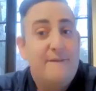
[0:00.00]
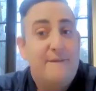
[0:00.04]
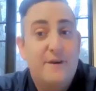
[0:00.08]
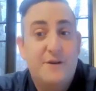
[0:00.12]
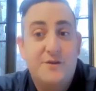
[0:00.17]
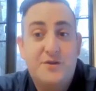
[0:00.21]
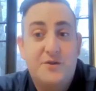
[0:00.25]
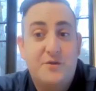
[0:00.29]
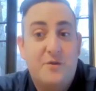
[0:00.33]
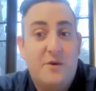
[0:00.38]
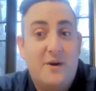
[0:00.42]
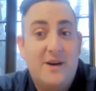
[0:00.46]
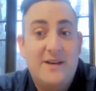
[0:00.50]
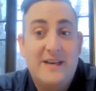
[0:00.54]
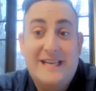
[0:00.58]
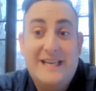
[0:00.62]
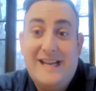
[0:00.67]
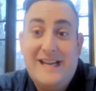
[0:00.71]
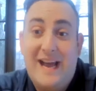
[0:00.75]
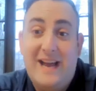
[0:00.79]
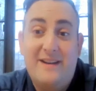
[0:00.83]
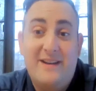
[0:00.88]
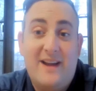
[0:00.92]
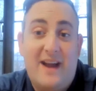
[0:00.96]
for sure.
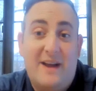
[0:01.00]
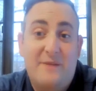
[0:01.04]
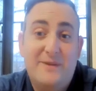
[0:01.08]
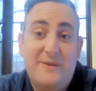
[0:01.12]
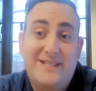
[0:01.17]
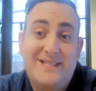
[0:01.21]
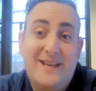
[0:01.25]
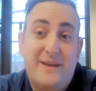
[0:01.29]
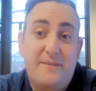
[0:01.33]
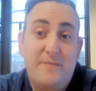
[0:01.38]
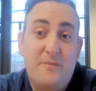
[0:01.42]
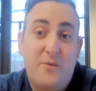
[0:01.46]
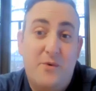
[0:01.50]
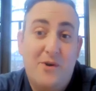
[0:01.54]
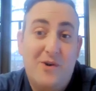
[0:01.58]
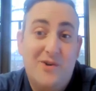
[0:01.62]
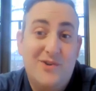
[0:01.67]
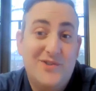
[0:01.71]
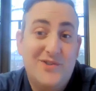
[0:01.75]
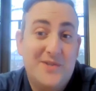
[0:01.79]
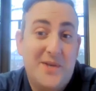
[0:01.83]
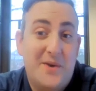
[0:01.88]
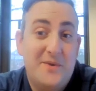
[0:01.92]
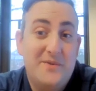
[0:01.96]
And I would say more
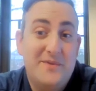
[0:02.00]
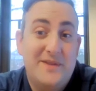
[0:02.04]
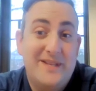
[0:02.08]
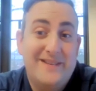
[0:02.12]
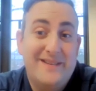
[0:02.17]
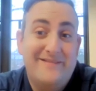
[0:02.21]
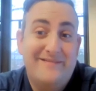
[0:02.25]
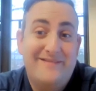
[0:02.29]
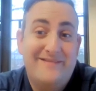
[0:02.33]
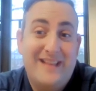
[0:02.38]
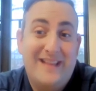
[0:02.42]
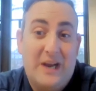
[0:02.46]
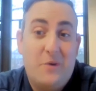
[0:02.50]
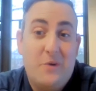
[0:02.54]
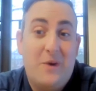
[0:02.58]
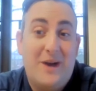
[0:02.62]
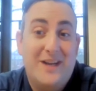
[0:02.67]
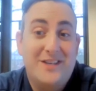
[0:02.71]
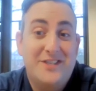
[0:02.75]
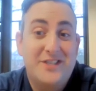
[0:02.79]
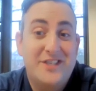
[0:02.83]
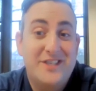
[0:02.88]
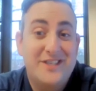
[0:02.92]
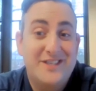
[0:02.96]
so that the
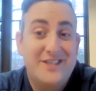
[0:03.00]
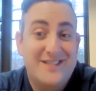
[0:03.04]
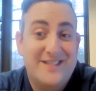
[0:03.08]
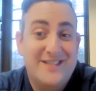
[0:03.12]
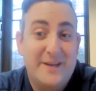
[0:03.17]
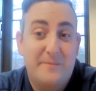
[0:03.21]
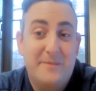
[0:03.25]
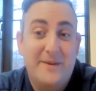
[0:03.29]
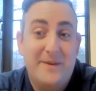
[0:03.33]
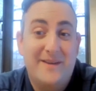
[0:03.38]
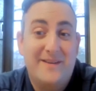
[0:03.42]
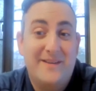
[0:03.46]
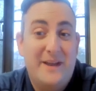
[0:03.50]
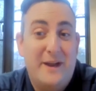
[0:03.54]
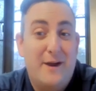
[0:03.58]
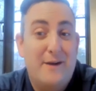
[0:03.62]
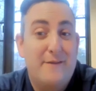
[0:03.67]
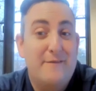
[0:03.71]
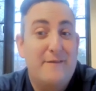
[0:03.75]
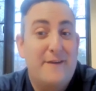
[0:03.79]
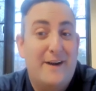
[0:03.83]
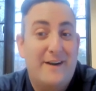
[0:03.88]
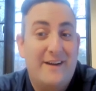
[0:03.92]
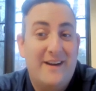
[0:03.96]
questions typically
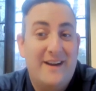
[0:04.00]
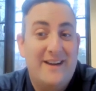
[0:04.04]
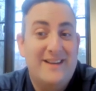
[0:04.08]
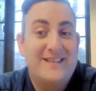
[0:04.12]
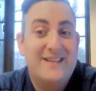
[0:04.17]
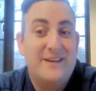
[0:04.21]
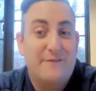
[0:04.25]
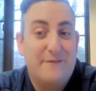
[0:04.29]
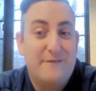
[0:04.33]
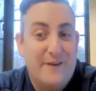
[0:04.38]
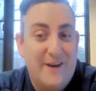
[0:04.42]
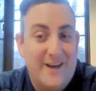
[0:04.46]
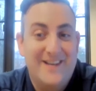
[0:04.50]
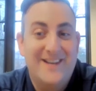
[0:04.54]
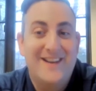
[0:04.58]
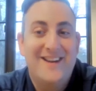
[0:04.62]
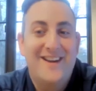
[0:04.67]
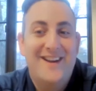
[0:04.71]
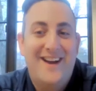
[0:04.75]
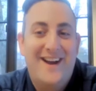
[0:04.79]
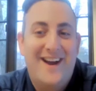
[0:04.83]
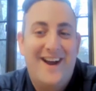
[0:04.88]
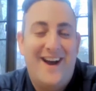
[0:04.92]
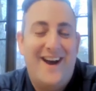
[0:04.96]
are very different
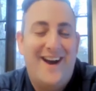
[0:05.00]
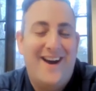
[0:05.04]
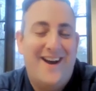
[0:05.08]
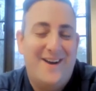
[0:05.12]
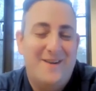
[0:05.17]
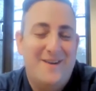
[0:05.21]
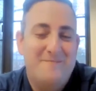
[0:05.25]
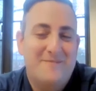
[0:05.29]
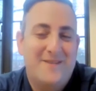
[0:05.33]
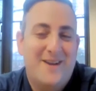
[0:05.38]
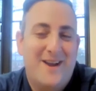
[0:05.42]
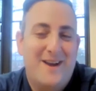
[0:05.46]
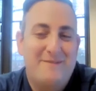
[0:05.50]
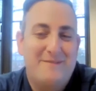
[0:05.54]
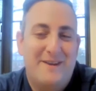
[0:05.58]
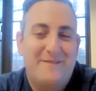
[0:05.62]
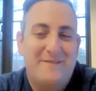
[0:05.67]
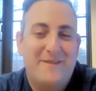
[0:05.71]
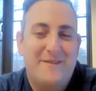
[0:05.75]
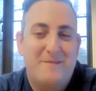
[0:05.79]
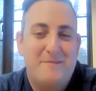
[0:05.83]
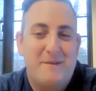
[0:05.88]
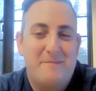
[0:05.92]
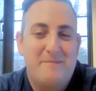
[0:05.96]
coming
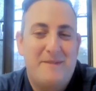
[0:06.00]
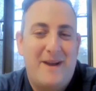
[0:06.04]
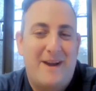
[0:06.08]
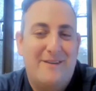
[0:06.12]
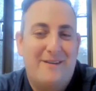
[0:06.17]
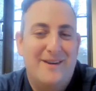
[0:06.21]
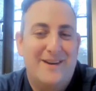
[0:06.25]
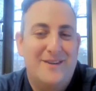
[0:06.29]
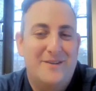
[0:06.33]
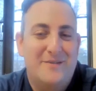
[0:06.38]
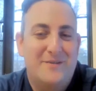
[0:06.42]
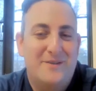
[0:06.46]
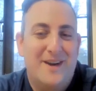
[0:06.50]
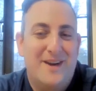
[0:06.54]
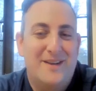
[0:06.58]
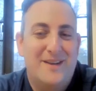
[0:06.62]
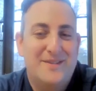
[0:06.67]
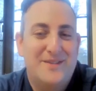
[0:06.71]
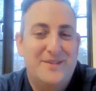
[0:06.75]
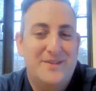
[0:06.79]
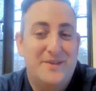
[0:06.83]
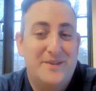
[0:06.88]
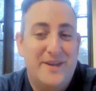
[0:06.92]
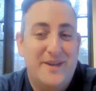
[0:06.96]
from a parent or a
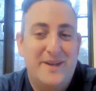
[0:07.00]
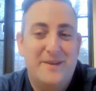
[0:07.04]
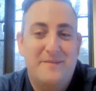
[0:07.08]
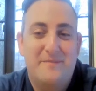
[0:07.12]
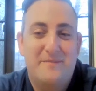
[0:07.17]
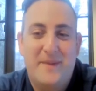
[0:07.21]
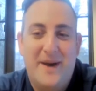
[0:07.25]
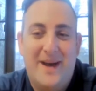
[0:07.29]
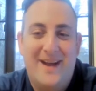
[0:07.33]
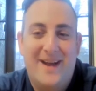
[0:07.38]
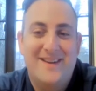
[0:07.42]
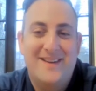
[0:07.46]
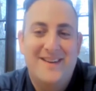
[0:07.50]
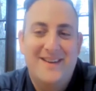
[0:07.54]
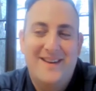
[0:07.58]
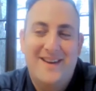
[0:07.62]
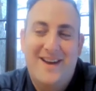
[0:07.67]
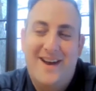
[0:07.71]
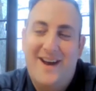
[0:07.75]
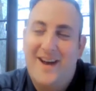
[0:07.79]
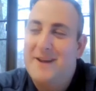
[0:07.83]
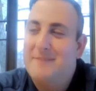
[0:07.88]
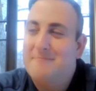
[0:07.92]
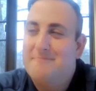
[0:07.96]
student, but
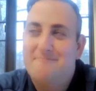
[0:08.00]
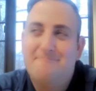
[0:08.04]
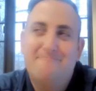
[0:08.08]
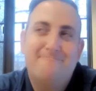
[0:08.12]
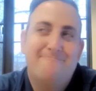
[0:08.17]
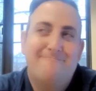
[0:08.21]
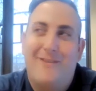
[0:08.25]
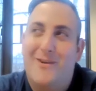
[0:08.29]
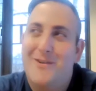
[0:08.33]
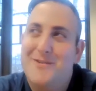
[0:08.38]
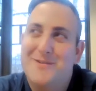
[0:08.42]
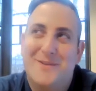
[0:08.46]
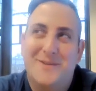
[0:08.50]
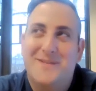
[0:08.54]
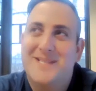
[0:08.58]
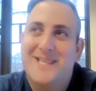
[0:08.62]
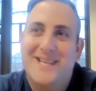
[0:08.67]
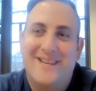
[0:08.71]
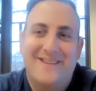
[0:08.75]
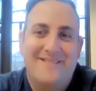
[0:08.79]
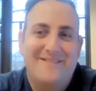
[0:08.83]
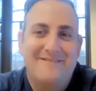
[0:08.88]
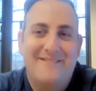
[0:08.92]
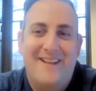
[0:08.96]
also
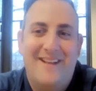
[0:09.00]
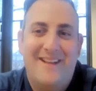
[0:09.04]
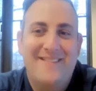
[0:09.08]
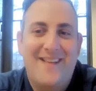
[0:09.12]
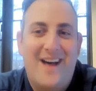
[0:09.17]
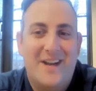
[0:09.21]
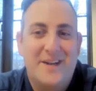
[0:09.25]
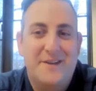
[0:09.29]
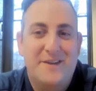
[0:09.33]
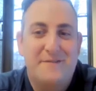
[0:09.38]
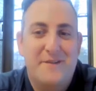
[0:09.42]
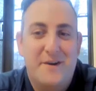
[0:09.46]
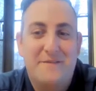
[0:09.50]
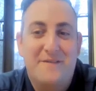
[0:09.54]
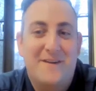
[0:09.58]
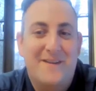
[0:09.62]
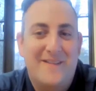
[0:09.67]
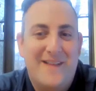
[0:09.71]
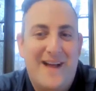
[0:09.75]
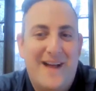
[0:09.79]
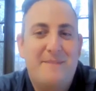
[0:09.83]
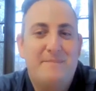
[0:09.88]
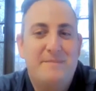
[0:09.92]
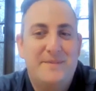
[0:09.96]
still a lot of
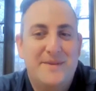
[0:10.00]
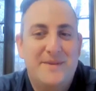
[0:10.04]
overlap.